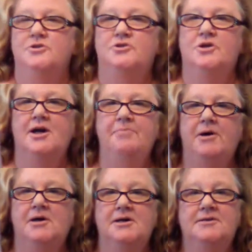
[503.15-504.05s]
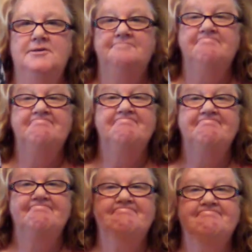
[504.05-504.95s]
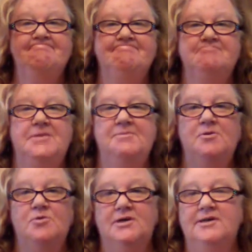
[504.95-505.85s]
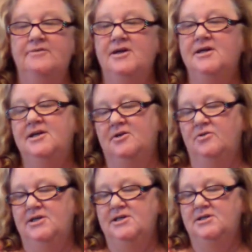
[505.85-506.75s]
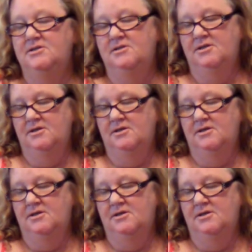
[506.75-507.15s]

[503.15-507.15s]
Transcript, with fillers: tripod, maybe we'll have a earring